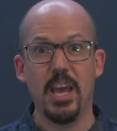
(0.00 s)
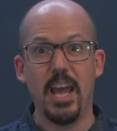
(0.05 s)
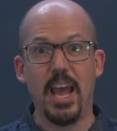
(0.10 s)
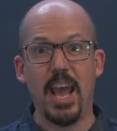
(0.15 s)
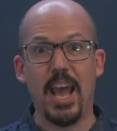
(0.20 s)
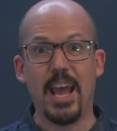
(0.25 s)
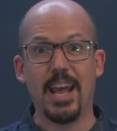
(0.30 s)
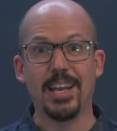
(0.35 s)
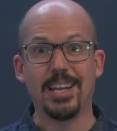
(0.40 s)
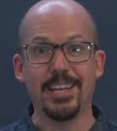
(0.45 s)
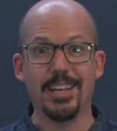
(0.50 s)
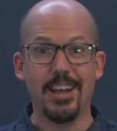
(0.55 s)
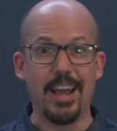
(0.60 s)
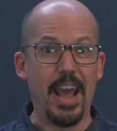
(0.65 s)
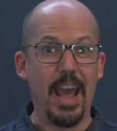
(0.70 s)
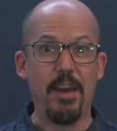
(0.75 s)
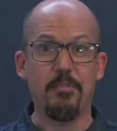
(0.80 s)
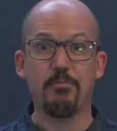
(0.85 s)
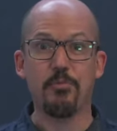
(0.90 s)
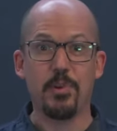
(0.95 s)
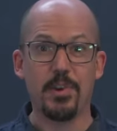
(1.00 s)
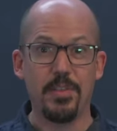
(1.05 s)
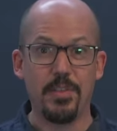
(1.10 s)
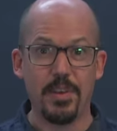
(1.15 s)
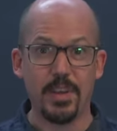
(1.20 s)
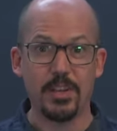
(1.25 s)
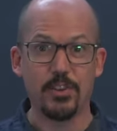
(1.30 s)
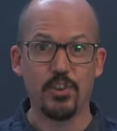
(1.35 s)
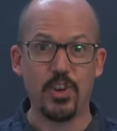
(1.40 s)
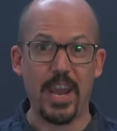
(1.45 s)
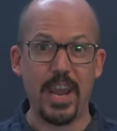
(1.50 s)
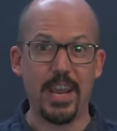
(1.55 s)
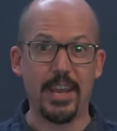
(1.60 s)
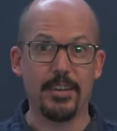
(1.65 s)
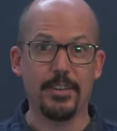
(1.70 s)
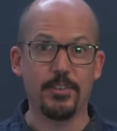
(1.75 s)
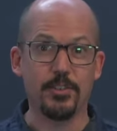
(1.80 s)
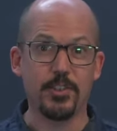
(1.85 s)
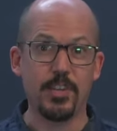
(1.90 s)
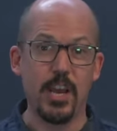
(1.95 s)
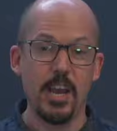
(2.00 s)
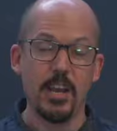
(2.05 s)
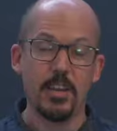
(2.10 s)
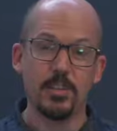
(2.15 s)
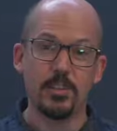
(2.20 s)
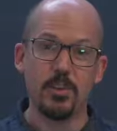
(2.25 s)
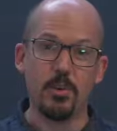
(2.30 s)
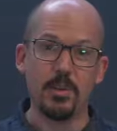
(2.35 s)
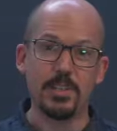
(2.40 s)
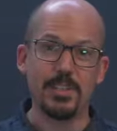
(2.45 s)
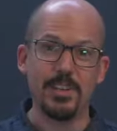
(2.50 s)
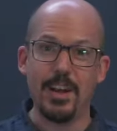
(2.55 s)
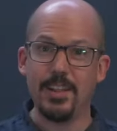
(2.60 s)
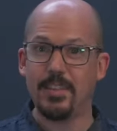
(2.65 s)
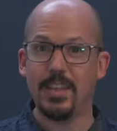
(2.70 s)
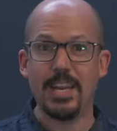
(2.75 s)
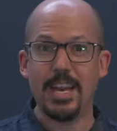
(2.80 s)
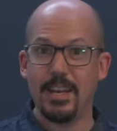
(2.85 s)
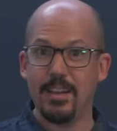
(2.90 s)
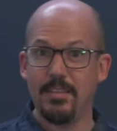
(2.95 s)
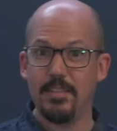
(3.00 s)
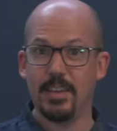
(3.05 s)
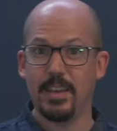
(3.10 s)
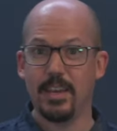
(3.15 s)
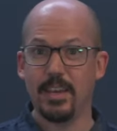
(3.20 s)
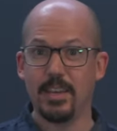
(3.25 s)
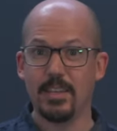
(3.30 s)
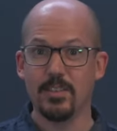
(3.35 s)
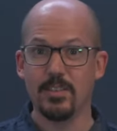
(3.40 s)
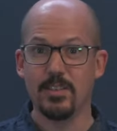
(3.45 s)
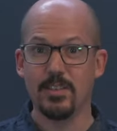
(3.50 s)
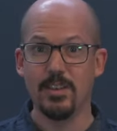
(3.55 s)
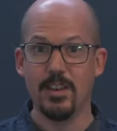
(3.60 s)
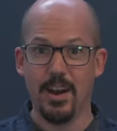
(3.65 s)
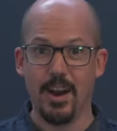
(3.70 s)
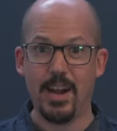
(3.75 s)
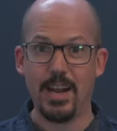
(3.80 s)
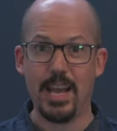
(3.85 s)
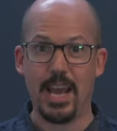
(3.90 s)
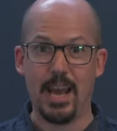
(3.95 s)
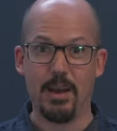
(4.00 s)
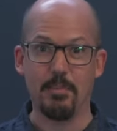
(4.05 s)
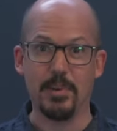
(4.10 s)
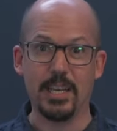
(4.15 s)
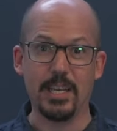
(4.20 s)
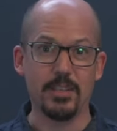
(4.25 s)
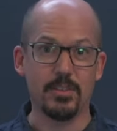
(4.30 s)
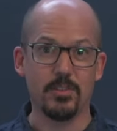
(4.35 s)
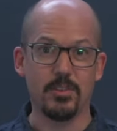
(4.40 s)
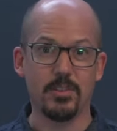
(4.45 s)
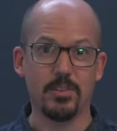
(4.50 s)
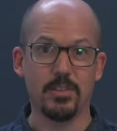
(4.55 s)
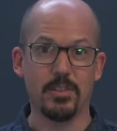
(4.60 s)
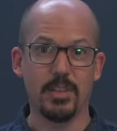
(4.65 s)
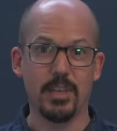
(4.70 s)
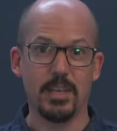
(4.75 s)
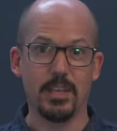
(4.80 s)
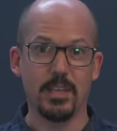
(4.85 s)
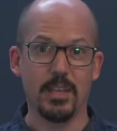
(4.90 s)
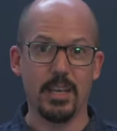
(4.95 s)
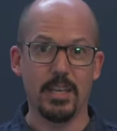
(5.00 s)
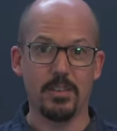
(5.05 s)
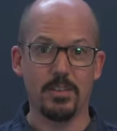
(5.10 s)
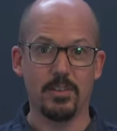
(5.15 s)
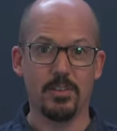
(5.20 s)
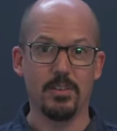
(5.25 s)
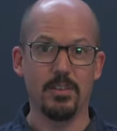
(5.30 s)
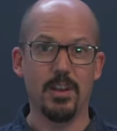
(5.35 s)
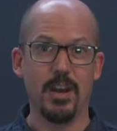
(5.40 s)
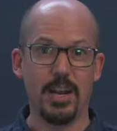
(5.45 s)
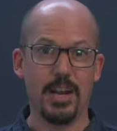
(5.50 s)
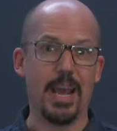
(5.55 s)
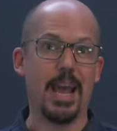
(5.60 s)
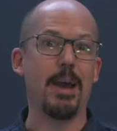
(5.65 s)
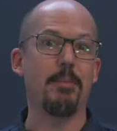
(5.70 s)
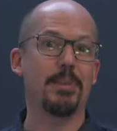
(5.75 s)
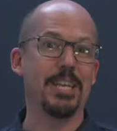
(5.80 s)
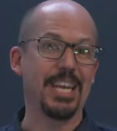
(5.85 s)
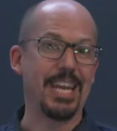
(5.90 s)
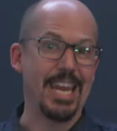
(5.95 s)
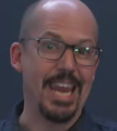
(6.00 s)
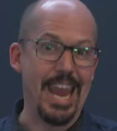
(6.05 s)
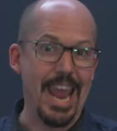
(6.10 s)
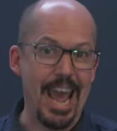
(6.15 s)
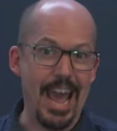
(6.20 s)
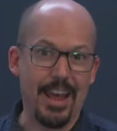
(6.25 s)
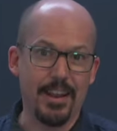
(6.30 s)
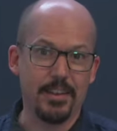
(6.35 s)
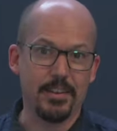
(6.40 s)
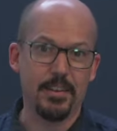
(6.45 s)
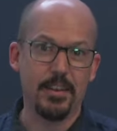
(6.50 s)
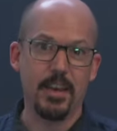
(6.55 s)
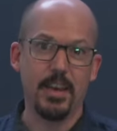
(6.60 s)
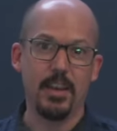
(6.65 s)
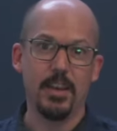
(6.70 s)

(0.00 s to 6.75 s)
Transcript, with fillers: and everything changed. So it's not that anything is not happening, it's just that it's not happening yet.